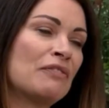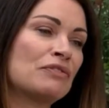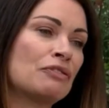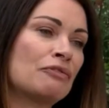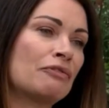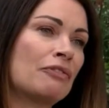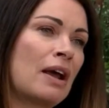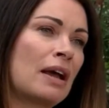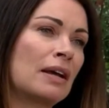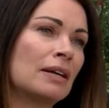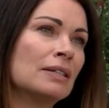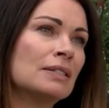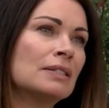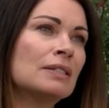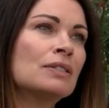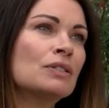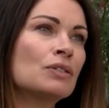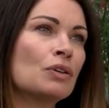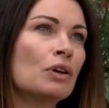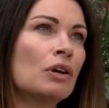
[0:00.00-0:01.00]
Frank,
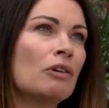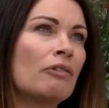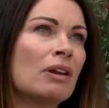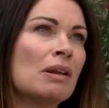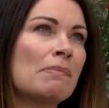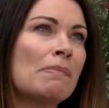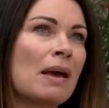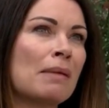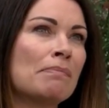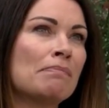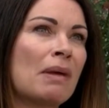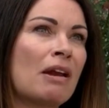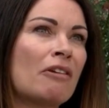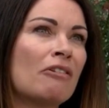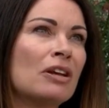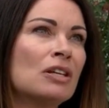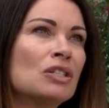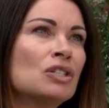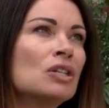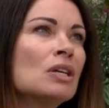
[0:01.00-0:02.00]
Toyah in a bad
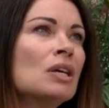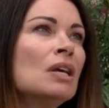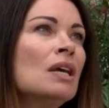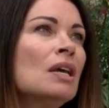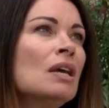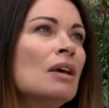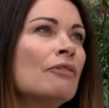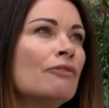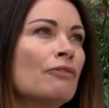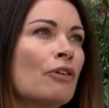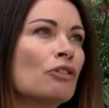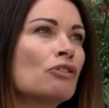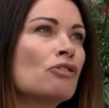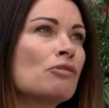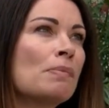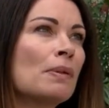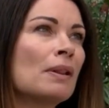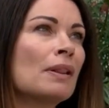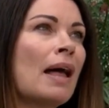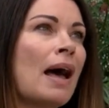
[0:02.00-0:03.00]
marriage,
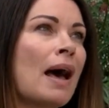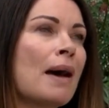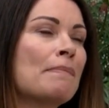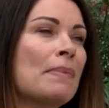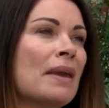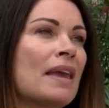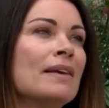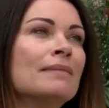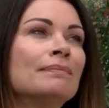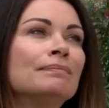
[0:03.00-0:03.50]
vulnerable Abi.